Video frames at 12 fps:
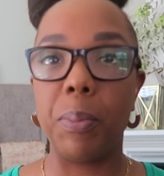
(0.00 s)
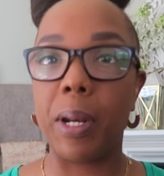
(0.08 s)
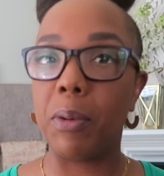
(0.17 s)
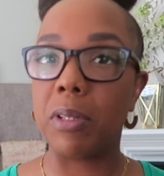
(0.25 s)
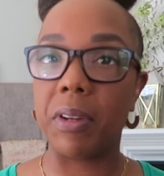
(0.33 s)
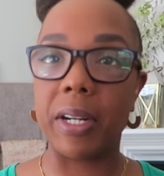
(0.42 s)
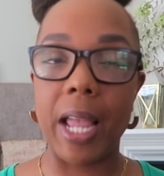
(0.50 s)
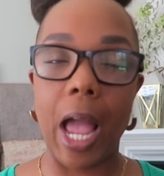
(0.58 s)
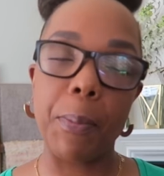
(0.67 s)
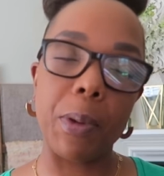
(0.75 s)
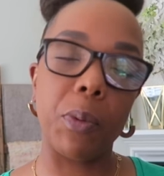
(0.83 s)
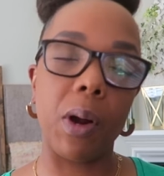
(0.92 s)
But I was very
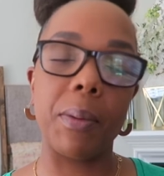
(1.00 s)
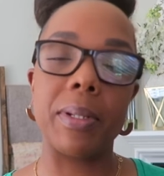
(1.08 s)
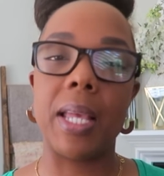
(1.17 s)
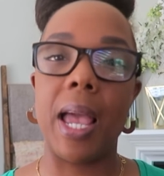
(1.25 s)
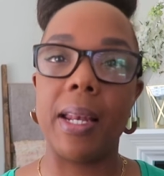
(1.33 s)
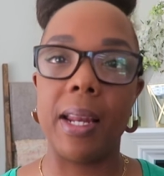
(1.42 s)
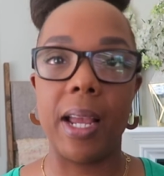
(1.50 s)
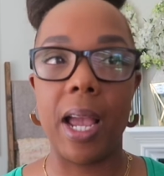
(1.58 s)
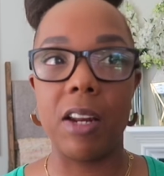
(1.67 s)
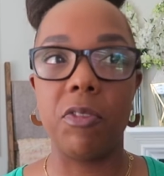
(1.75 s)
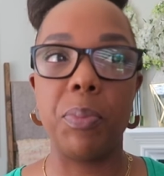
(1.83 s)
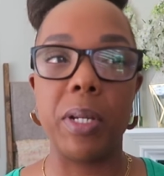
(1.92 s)
happy where I was at, and I
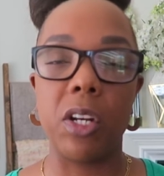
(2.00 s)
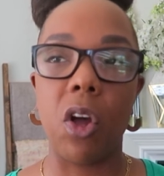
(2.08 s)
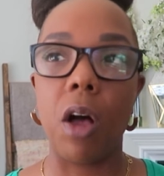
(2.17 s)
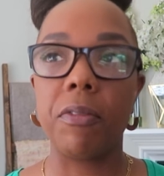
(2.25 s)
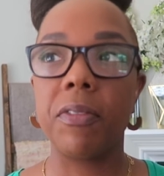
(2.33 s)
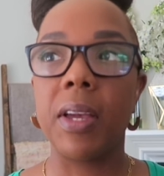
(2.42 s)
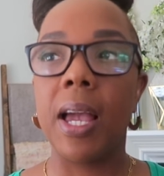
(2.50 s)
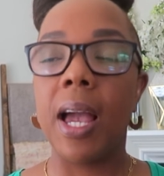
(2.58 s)
kind of put it off.